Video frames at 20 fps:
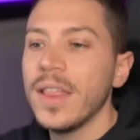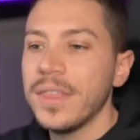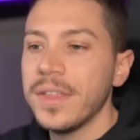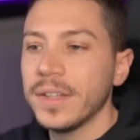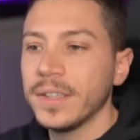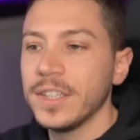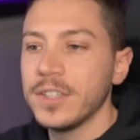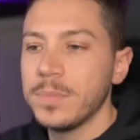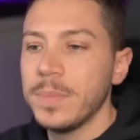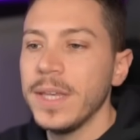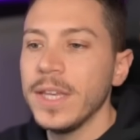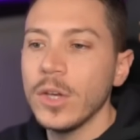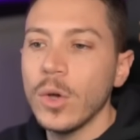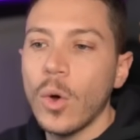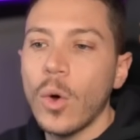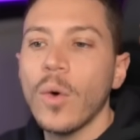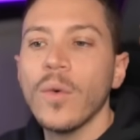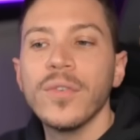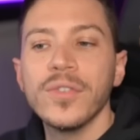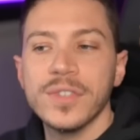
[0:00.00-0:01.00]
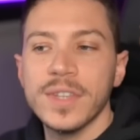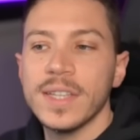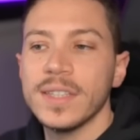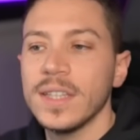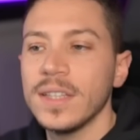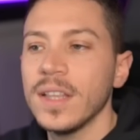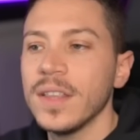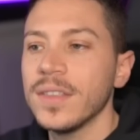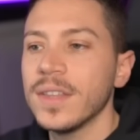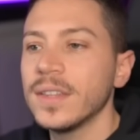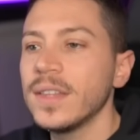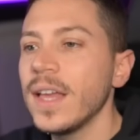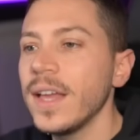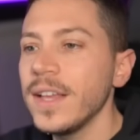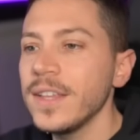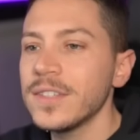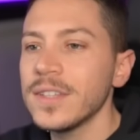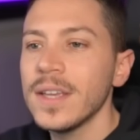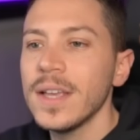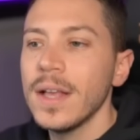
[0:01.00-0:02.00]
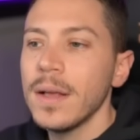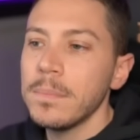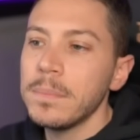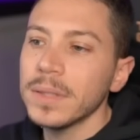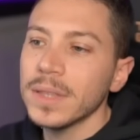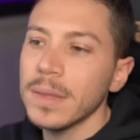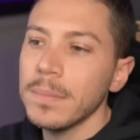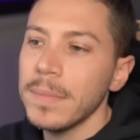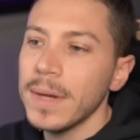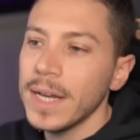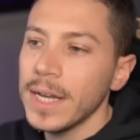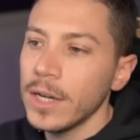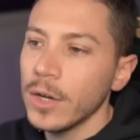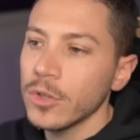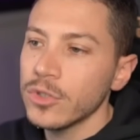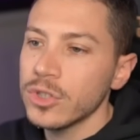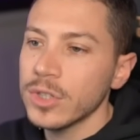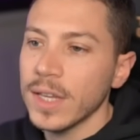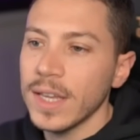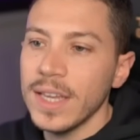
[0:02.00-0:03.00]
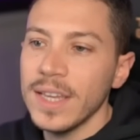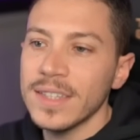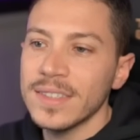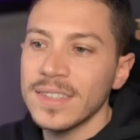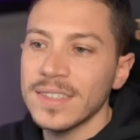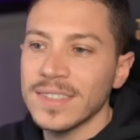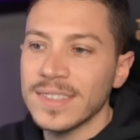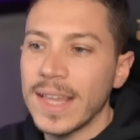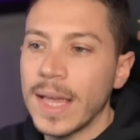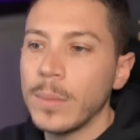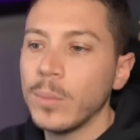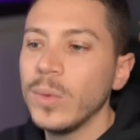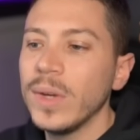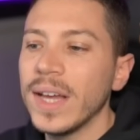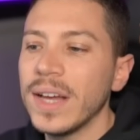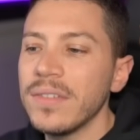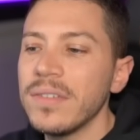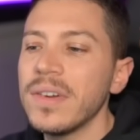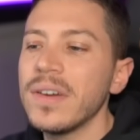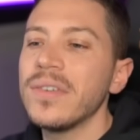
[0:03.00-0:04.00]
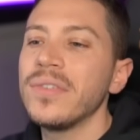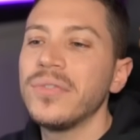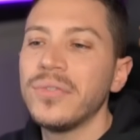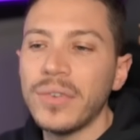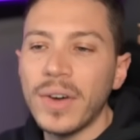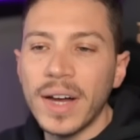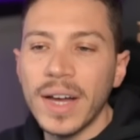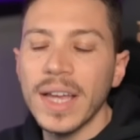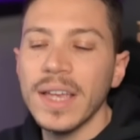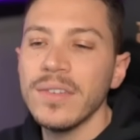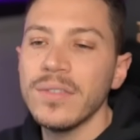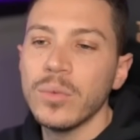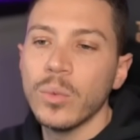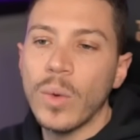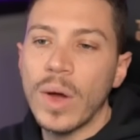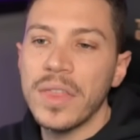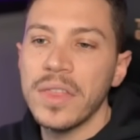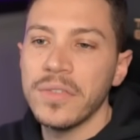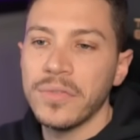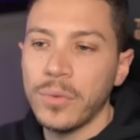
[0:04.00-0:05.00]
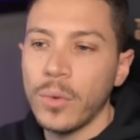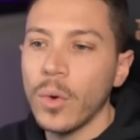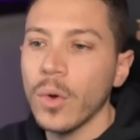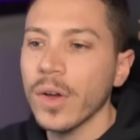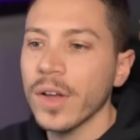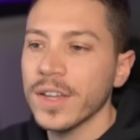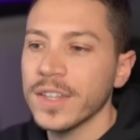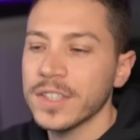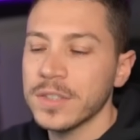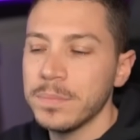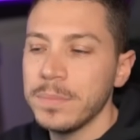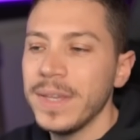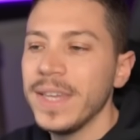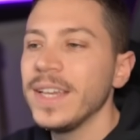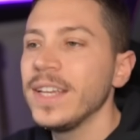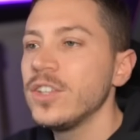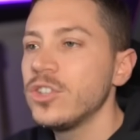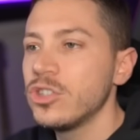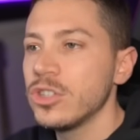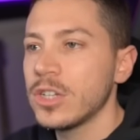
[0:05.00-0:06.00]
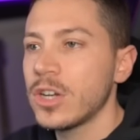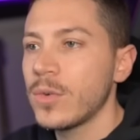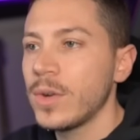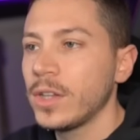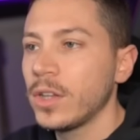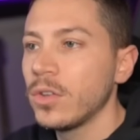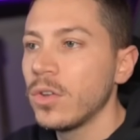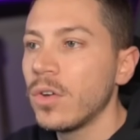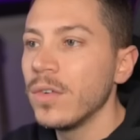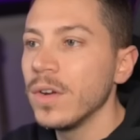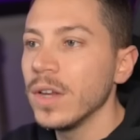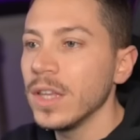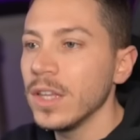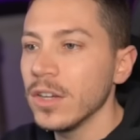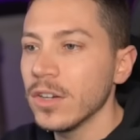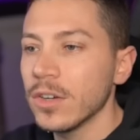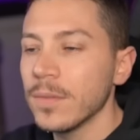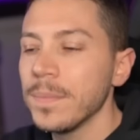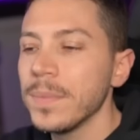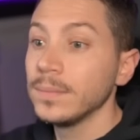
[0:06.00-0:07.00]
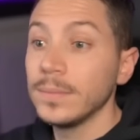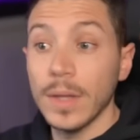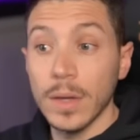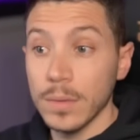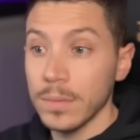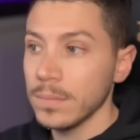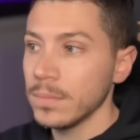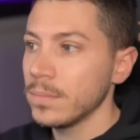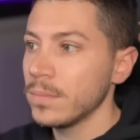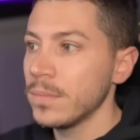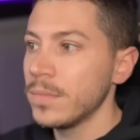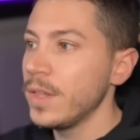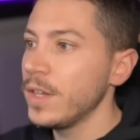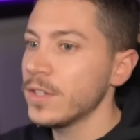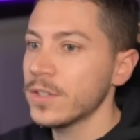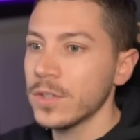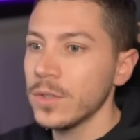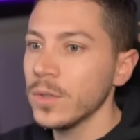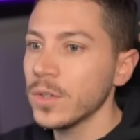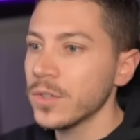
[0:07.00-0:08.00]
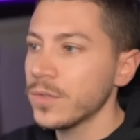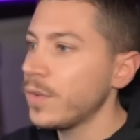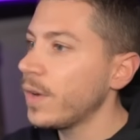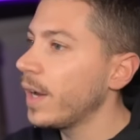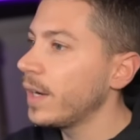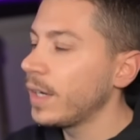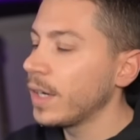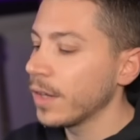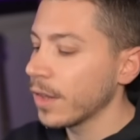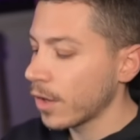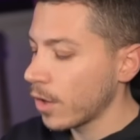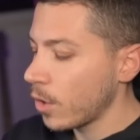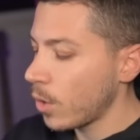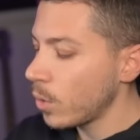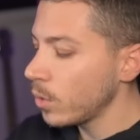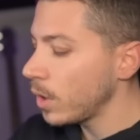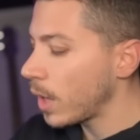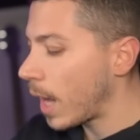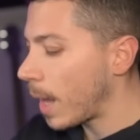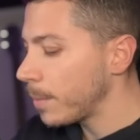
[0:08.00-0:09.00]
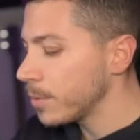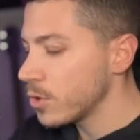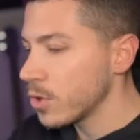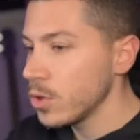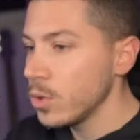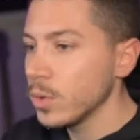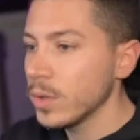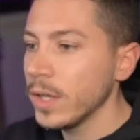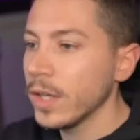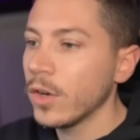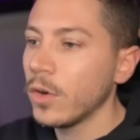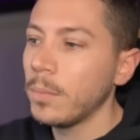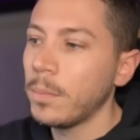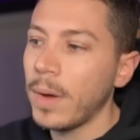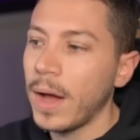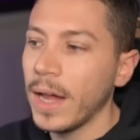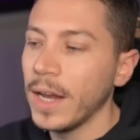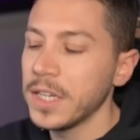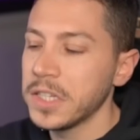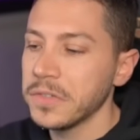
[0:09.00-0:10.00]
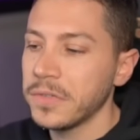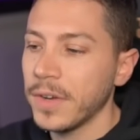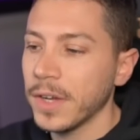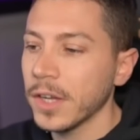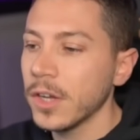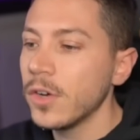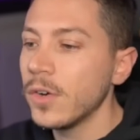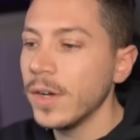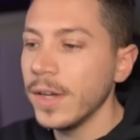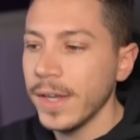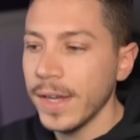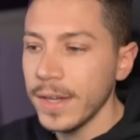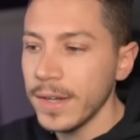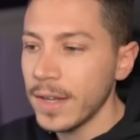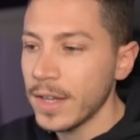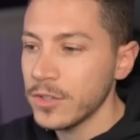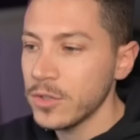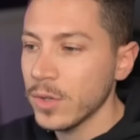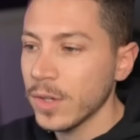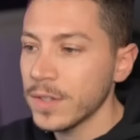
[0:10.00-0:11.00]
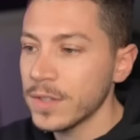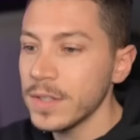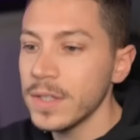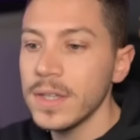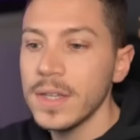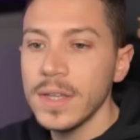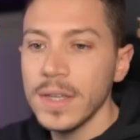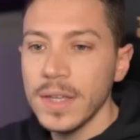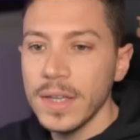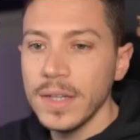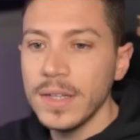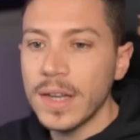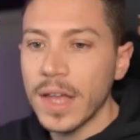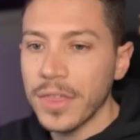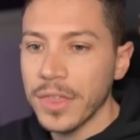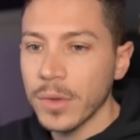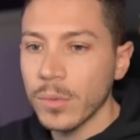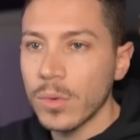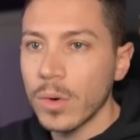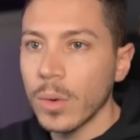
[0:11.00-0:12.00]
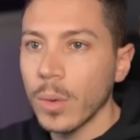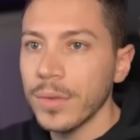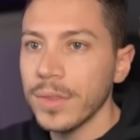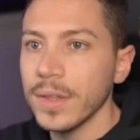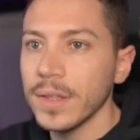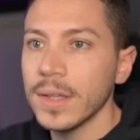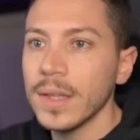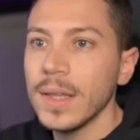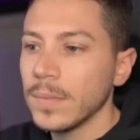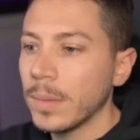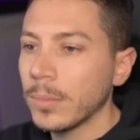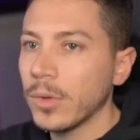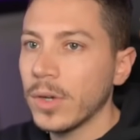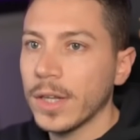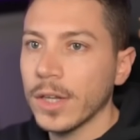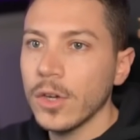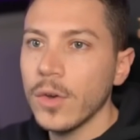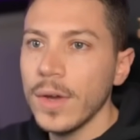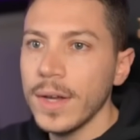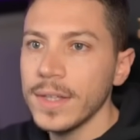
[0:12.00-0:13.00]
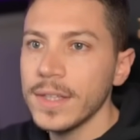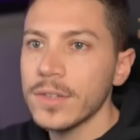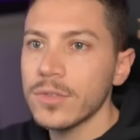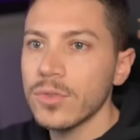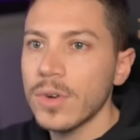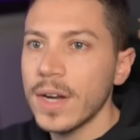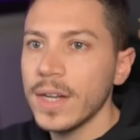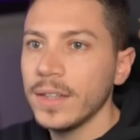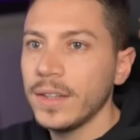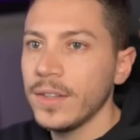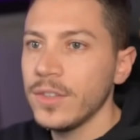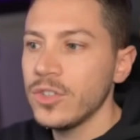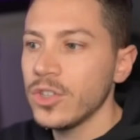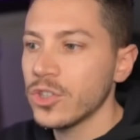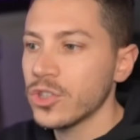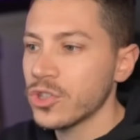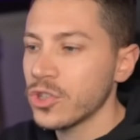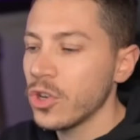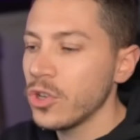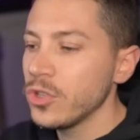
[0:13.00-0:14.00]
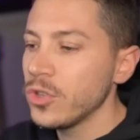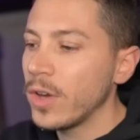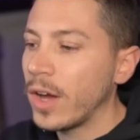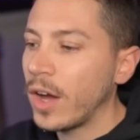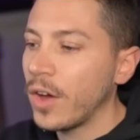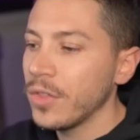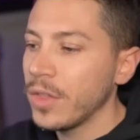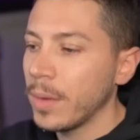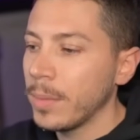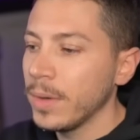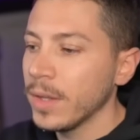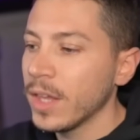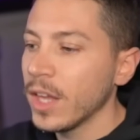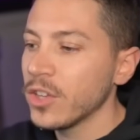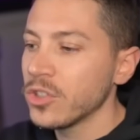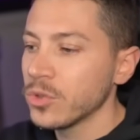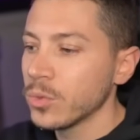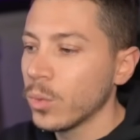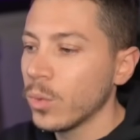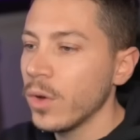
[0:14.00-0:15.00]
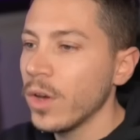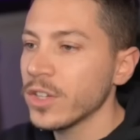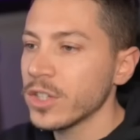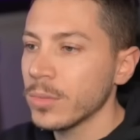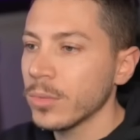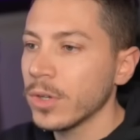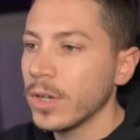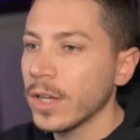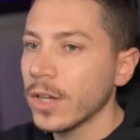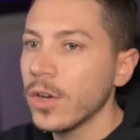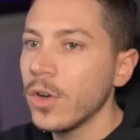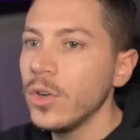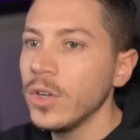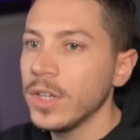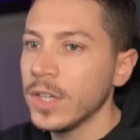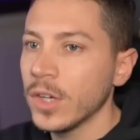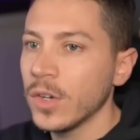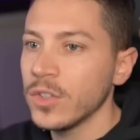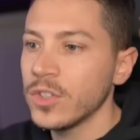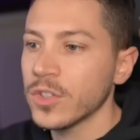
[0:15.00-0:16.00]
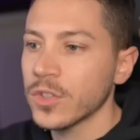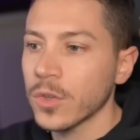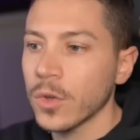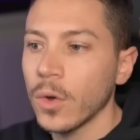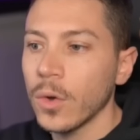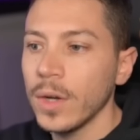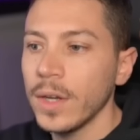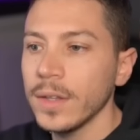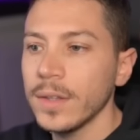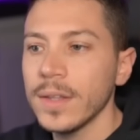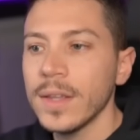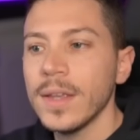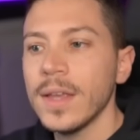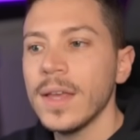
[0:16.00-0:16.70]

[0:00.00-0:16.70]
that is being offsetted in the dates. But the main logic is the same. We have 5 weather forecasts being generated here. Now, this looks fine, and the code absolutely compiles. If I go ahead, as you can see, nothing wrong with it. I'm going to go ahead and run it and just show you how the application works. I'm going to go here and just call it.